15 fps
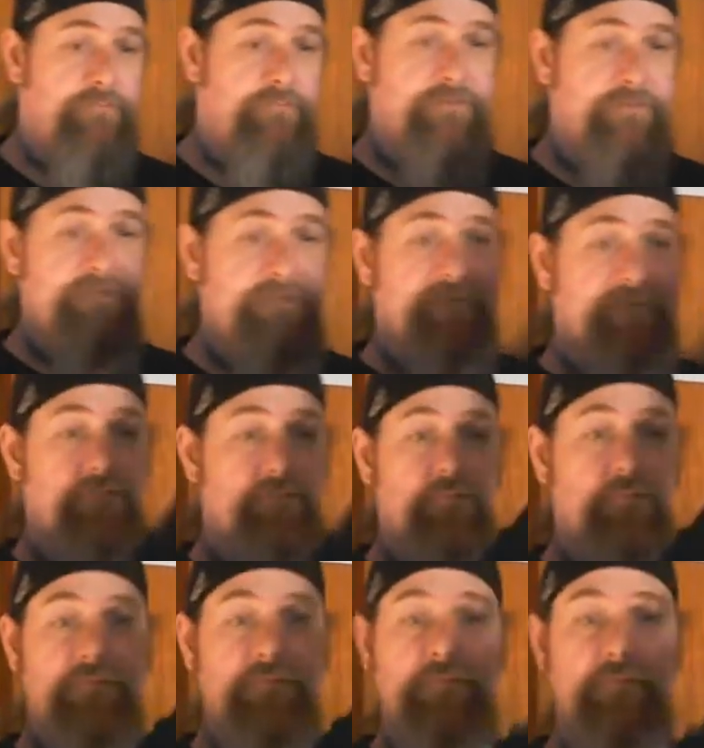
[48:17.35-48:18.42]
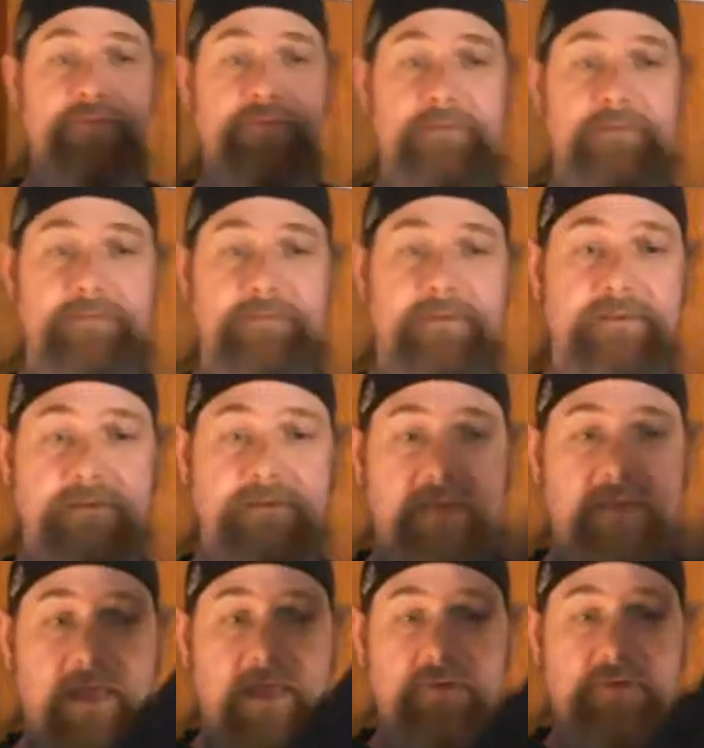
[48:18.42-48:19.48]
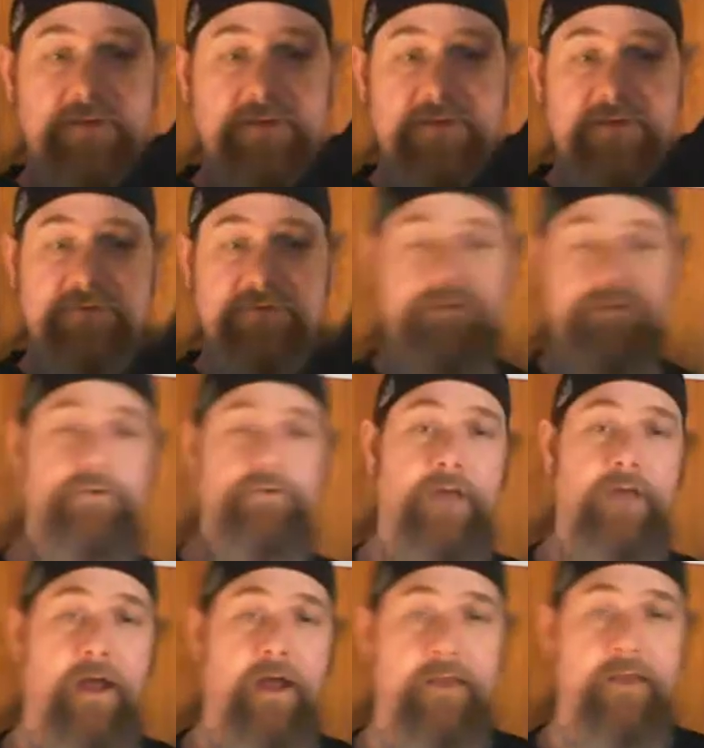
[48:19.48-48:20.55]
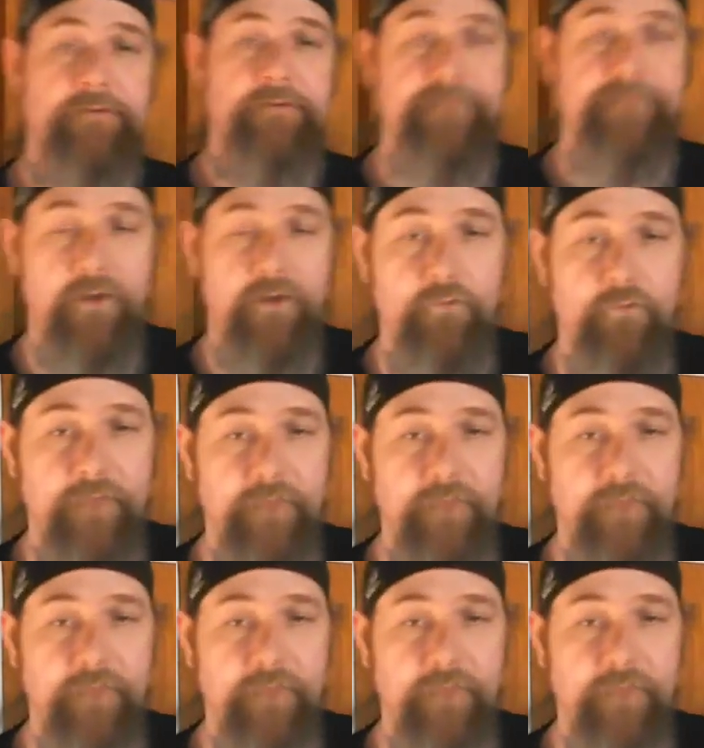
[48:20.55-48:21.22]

these symbols and what they mean and how to get to your higher self,